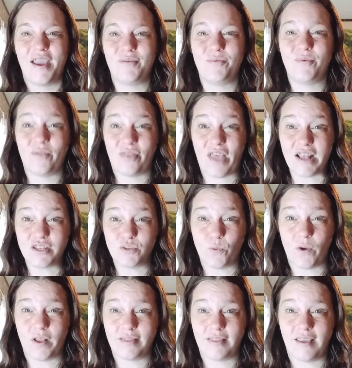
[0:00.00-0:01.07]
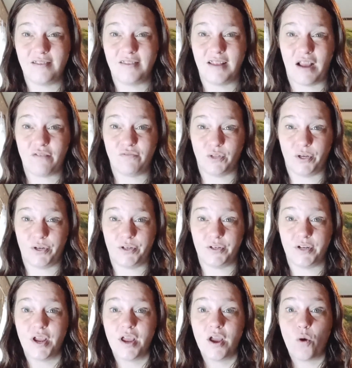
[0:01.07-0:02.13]
And that's one thing that I've
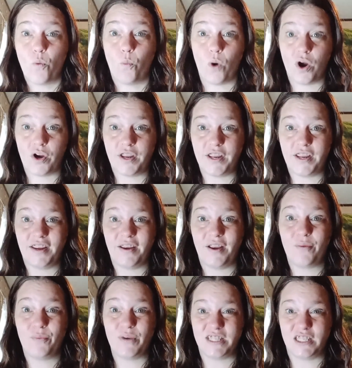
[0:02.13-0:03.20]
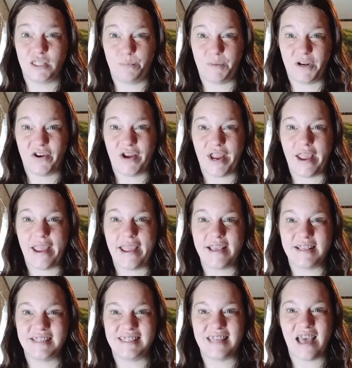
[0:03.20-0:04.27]
learned working with spirit
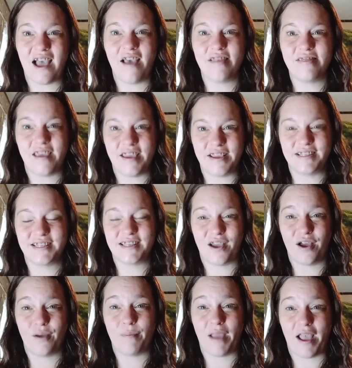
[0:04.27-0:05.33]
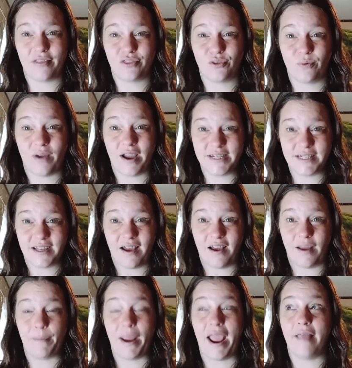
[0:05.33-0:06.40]
is that things come at the right
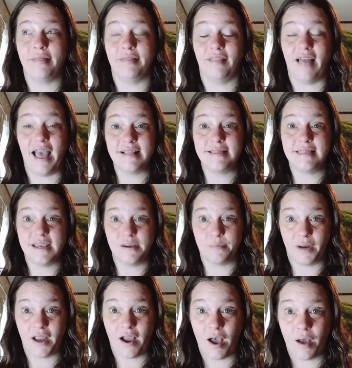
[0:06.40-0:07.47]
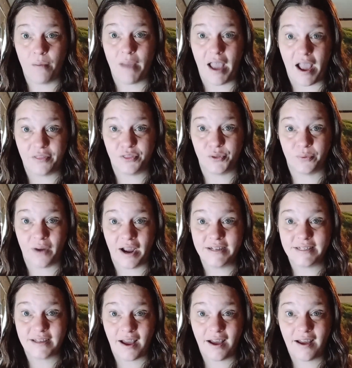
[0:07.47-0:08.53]
time and let them come at the
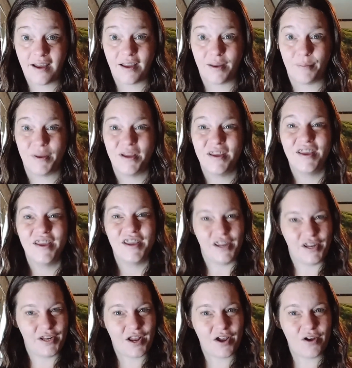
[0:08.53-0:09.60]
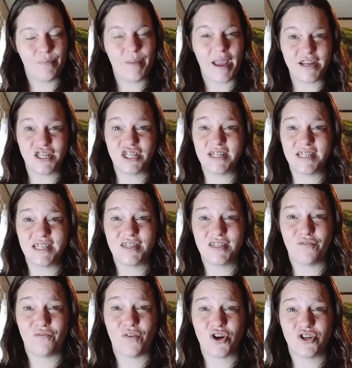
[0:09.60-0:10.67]
right time. You know, patience is
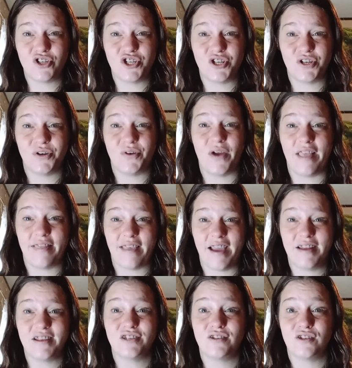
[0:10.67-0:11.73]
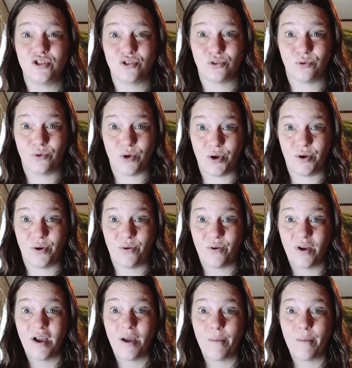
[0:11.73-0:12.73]
a virtue, and that is true.